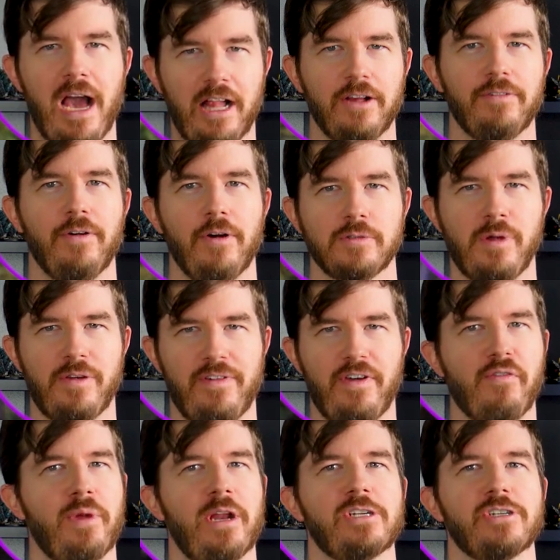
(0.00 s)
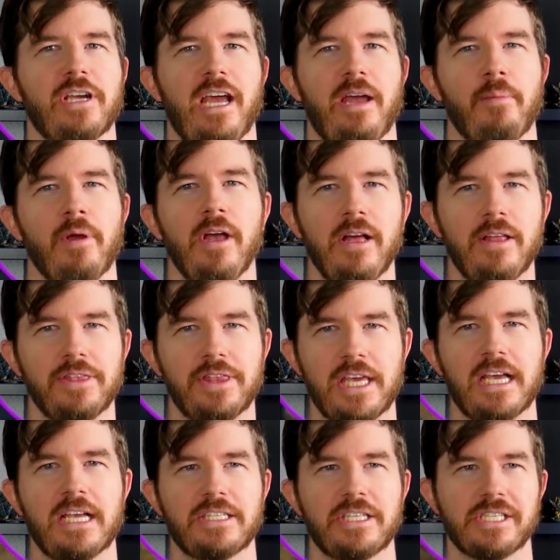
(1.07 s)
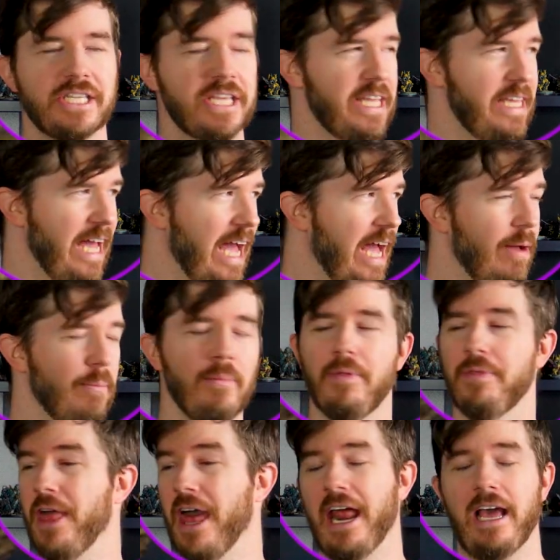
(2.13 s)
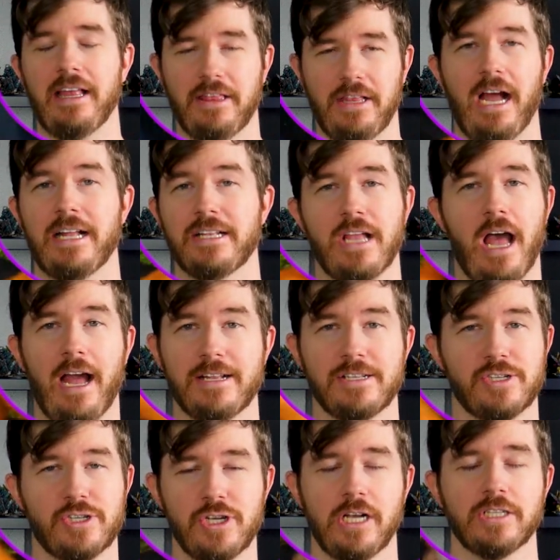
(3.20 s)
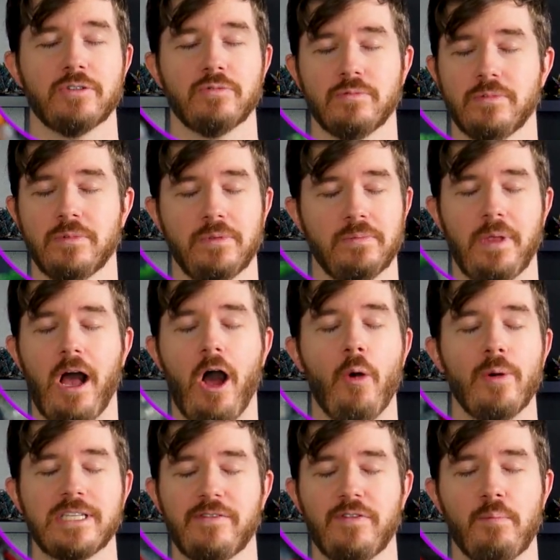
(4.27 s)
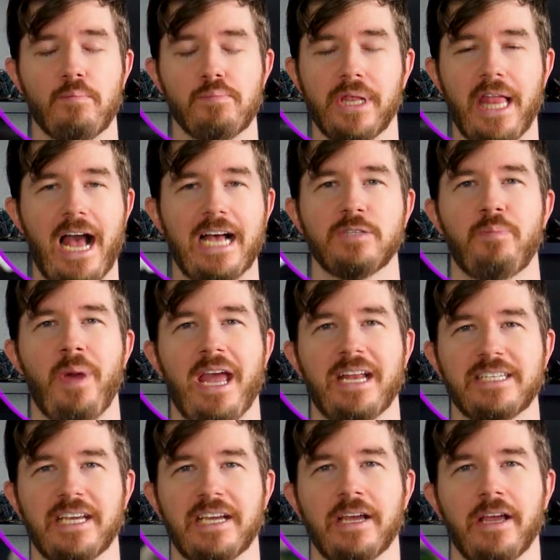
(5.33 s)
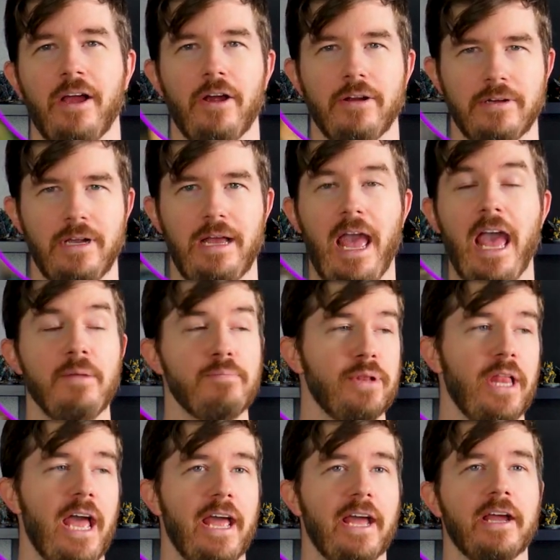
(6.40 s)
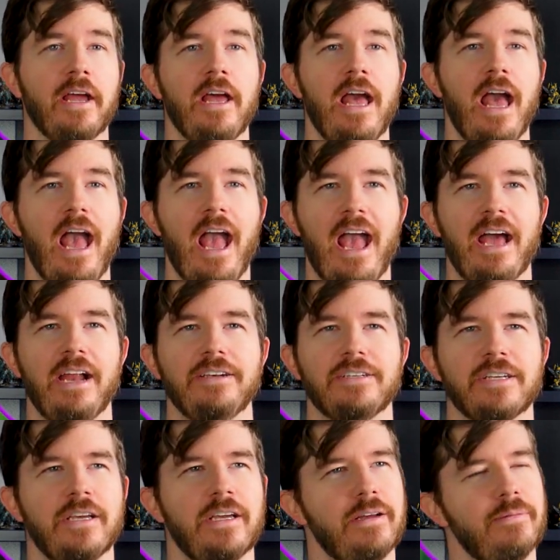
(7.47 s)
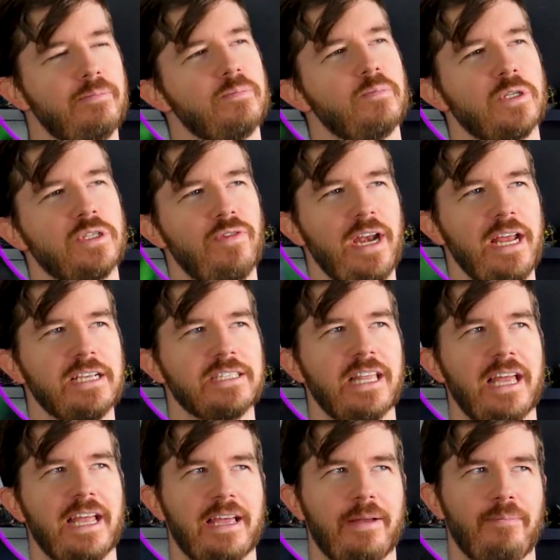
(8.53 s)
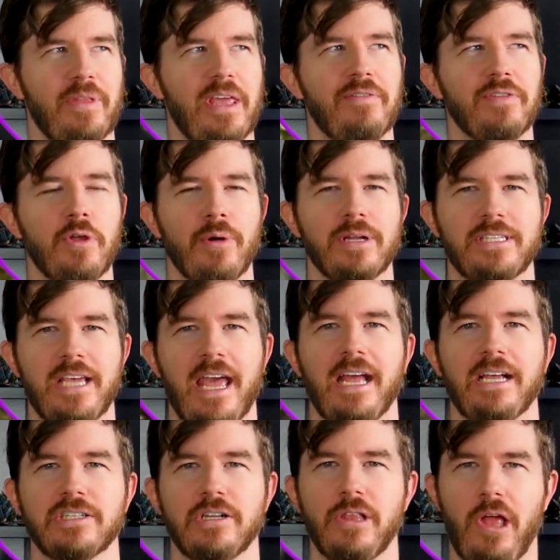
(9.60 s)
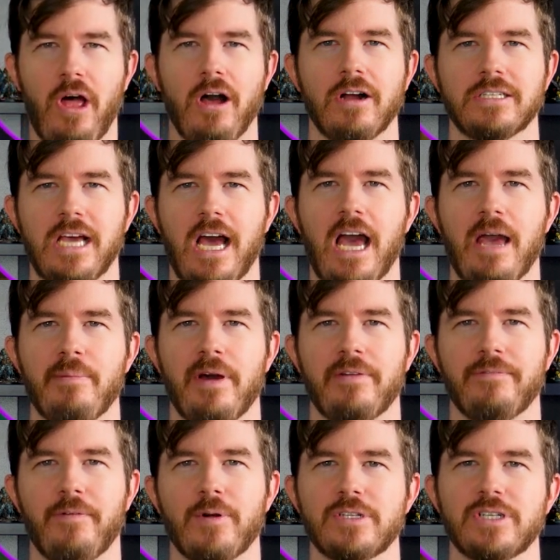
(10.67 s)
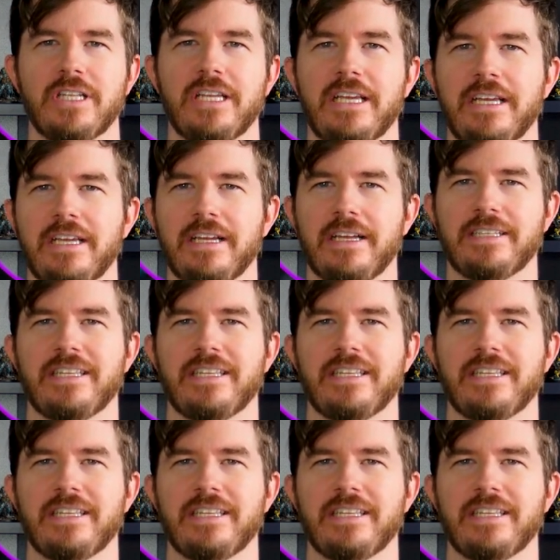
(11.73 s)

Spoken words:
Malifaux is my favorite miniature game. This is the game that I just always have a blast painting and playing. And what's funny is like, even though it takes a long time, unfortunately,